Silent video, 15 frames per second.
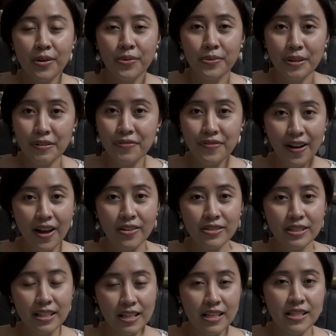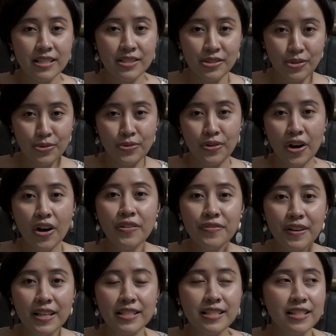we found this new
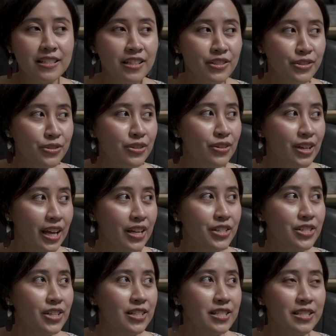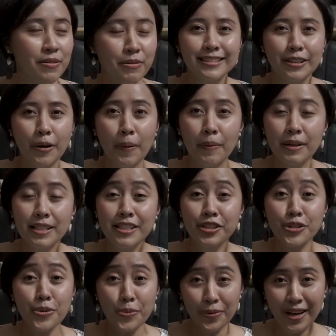office in a new location. It's a
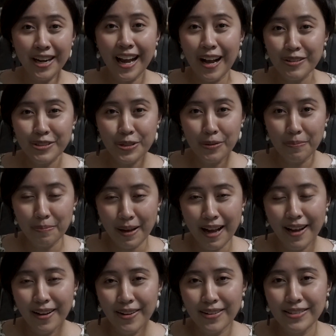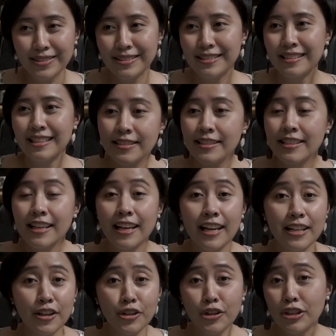new warehouse compound
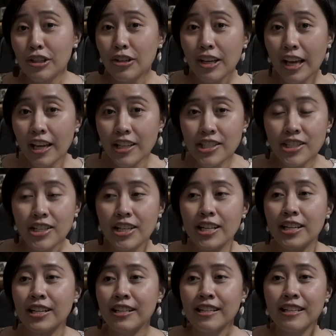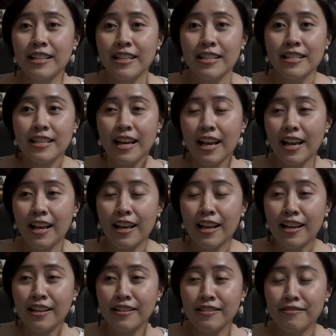in a good location,
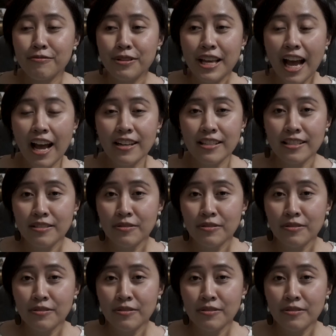and we got